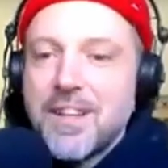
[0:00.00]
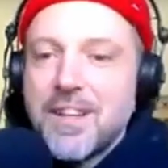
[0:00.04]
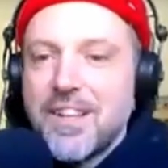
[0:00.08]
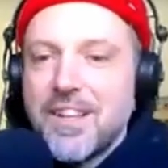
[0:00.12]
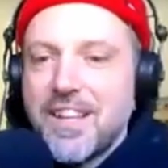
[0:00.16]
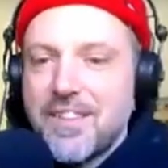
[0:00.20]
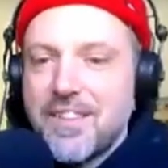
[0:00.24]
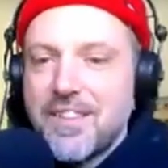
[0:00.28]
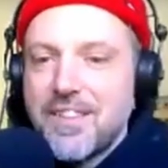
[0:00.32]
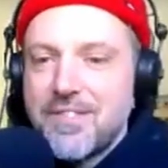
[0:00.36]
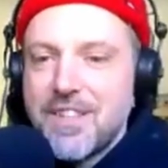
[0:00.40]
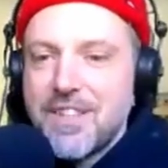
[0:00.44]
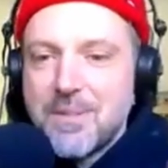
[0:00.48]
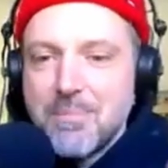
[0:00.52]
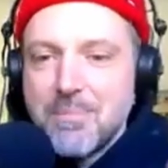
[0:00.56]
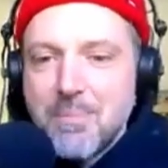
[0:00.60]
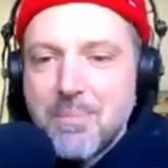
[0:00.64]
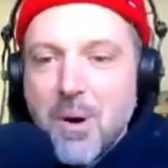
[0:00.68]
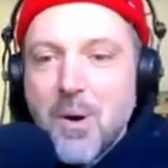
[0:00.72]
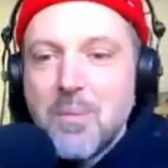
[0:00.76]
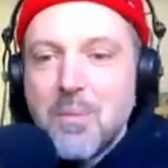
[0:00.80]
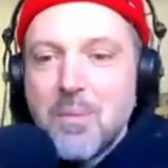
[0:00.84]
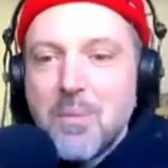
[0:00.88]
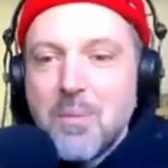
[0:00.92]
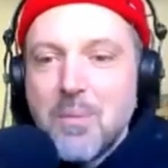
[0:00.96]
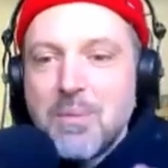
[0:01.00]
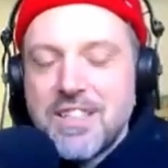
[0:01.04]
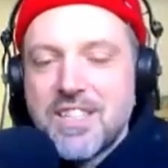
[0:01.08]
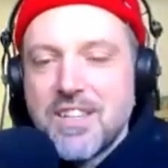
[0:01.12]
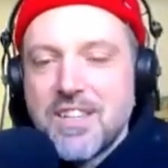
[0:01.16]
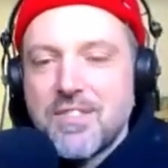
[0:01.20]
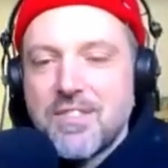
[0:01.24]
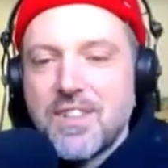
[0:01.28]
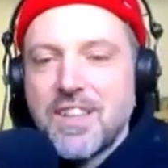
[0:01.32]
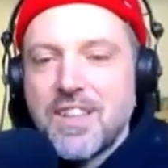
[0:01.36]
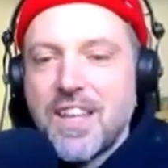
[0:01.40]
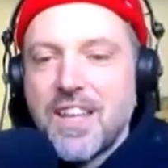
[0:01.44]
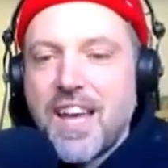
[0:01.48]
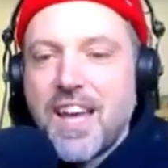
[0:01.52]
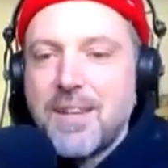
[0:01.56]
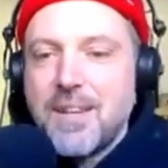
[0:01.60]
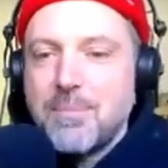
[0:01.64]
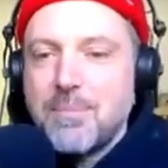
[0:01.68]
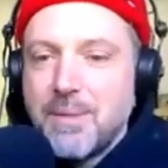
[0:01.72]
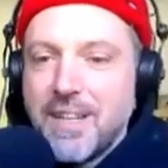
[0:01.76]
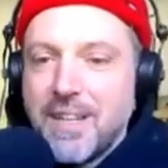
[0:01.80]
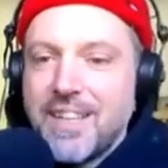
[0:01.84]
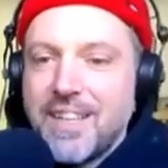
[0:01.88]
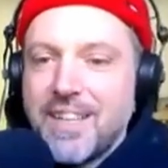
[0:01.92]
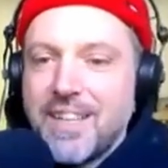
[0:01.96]
all have these moments of
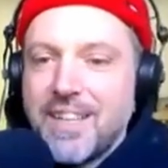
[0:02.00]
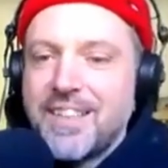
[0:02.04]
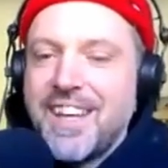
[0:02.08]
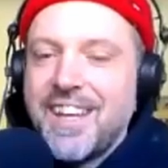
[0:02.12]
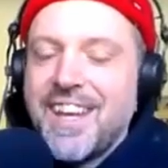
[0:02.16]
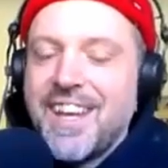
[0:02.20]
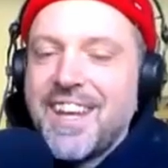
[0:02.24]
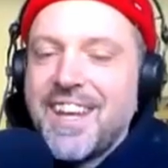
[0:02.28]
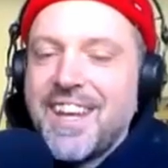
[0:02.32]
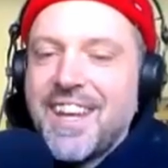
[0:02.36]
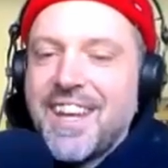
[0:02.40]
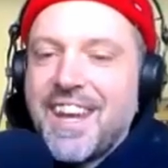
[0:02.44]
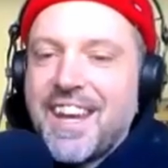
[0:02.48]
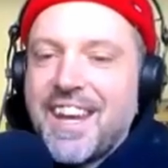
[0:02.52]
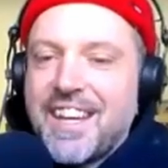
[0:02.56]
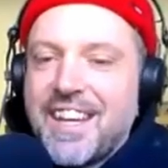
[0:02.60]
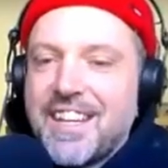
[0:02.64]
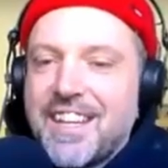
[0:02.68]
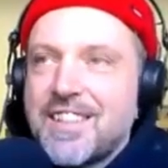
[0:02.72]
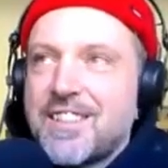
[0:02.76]
alignment, and